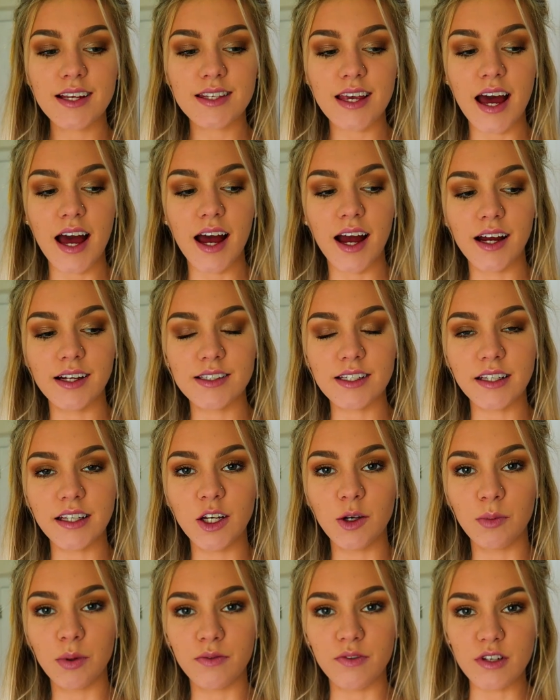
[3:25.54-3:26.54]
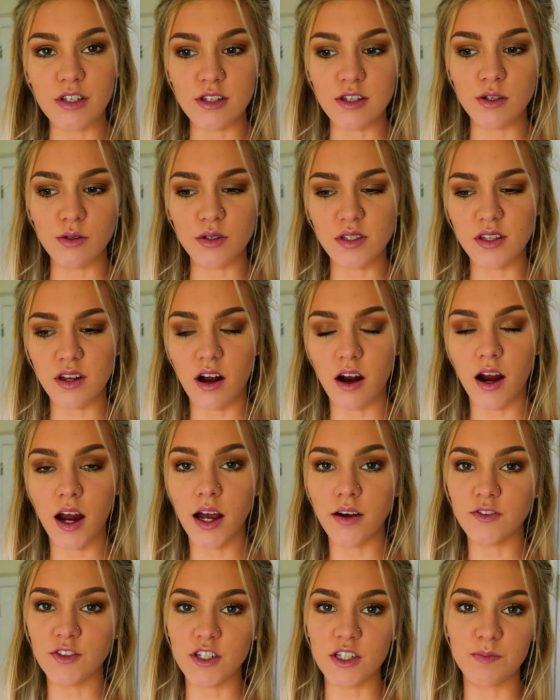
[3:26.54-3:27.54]
has had a little bit of a slow start.
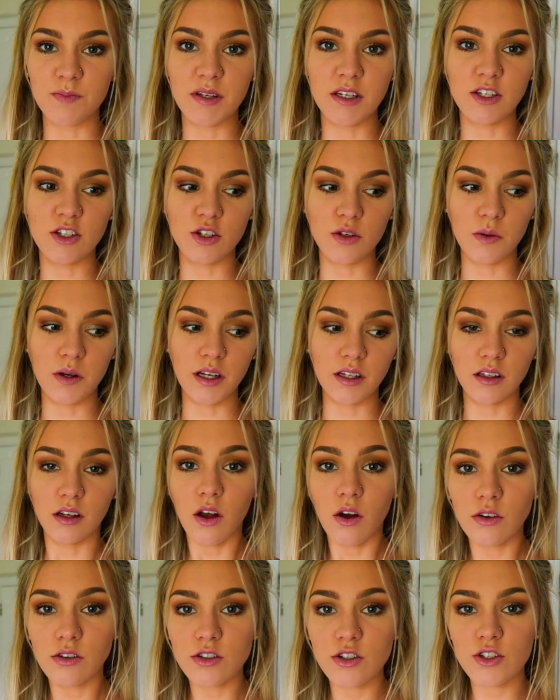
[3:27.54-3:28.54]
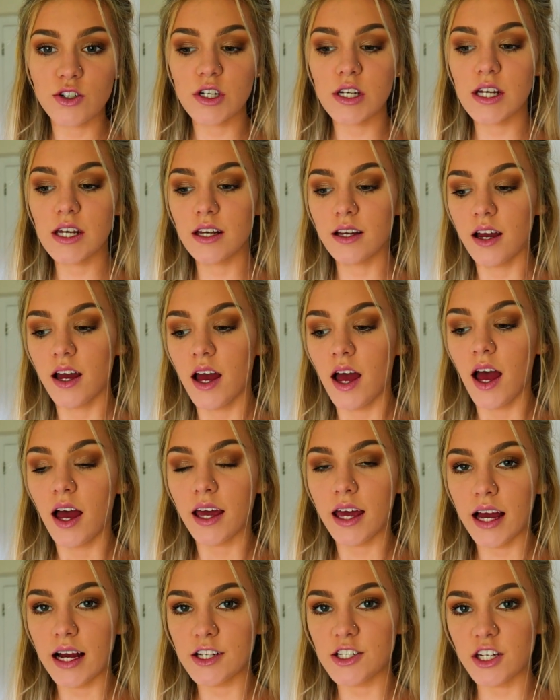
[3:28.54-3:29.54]
I've just been doing laundry,
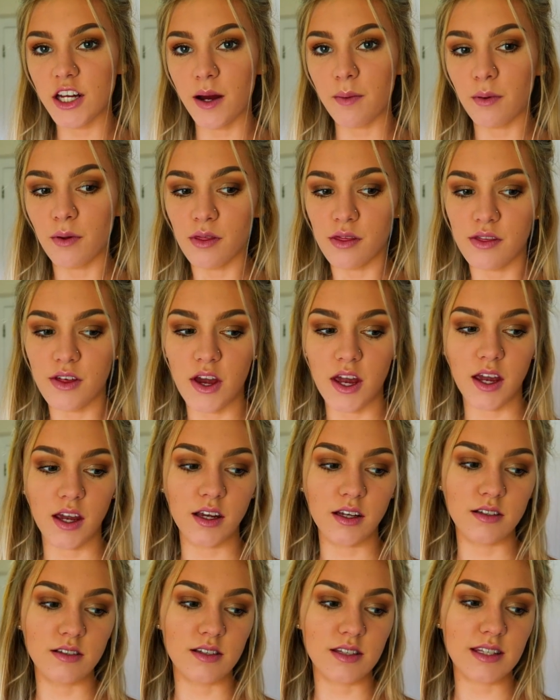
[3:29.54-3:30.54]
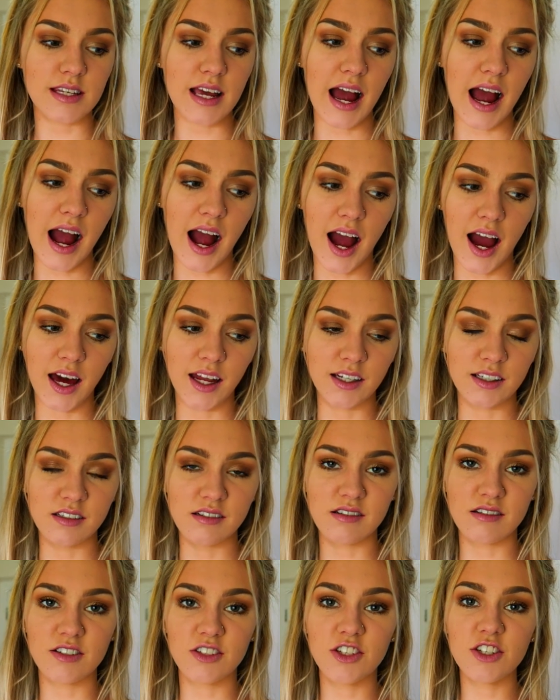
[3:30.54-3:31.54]
catching up on things
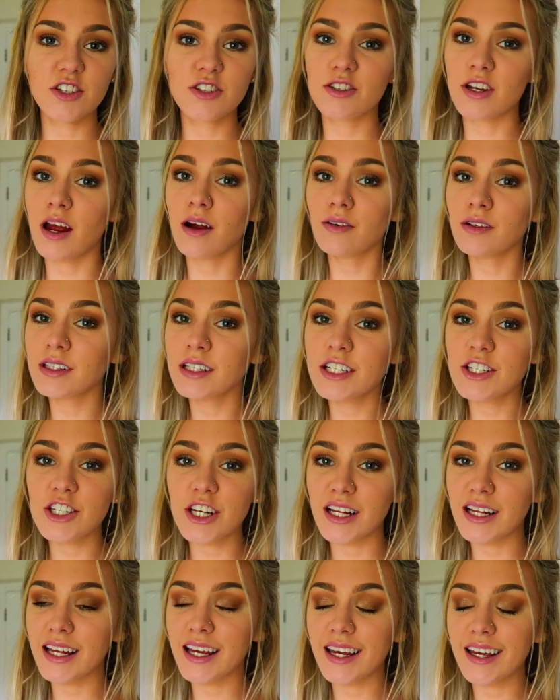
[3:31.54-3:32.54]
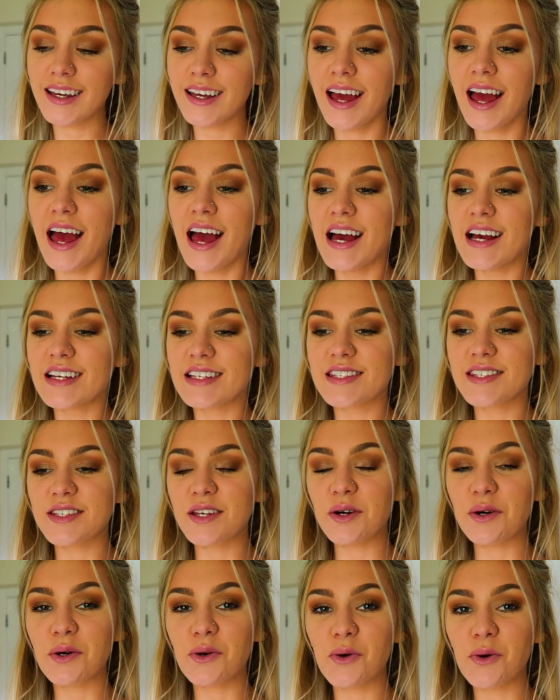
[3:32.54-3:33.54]
and just generally chilling.
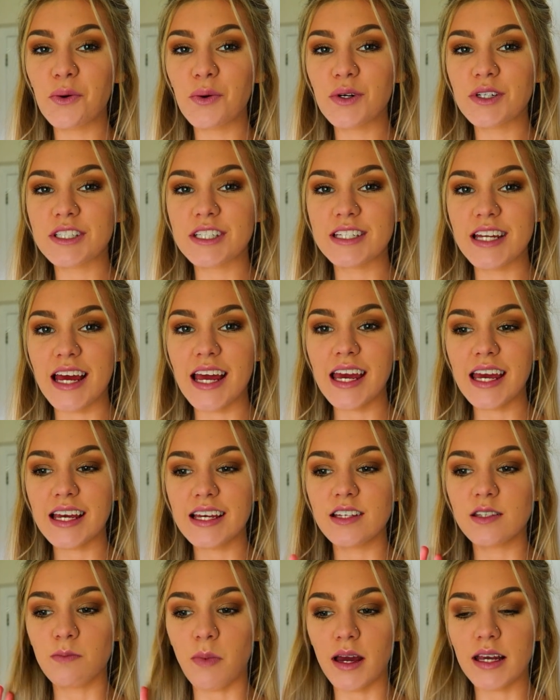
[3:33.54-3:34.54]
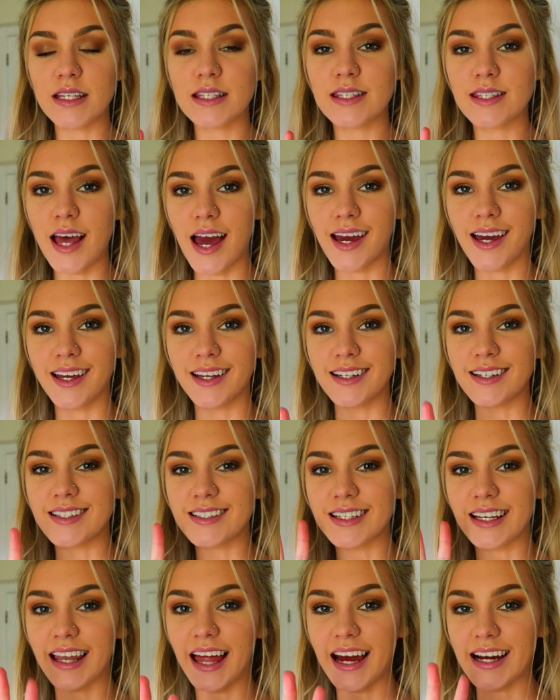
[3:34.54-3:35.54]
So today is my
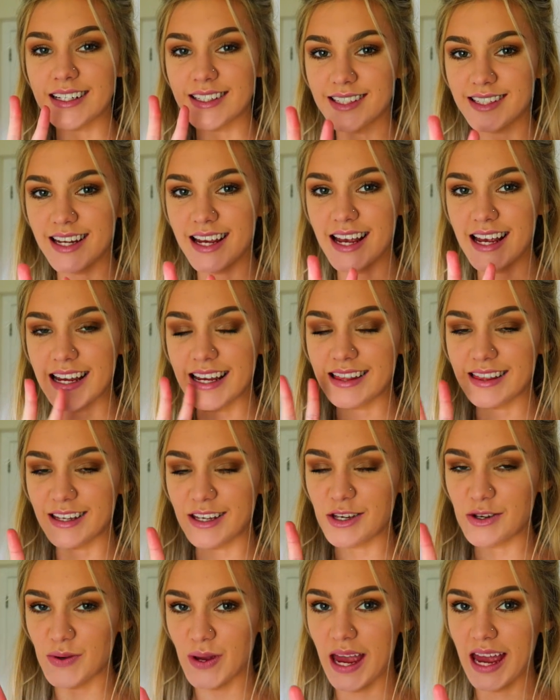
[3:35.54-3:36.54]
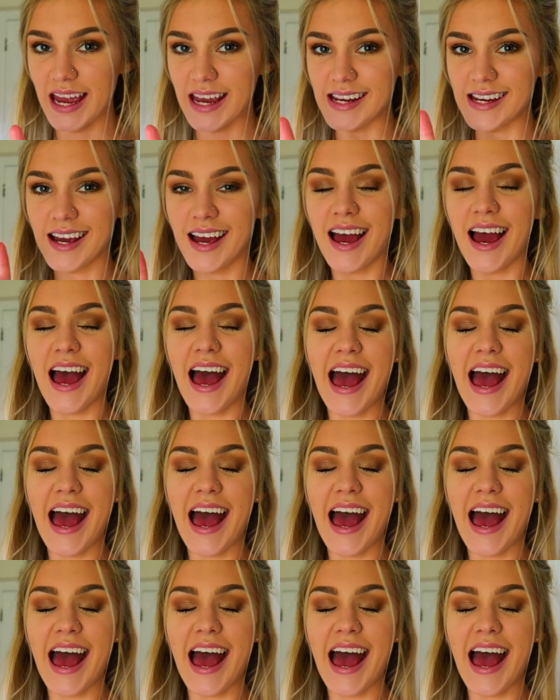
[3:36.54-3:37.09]
second last day in the UK.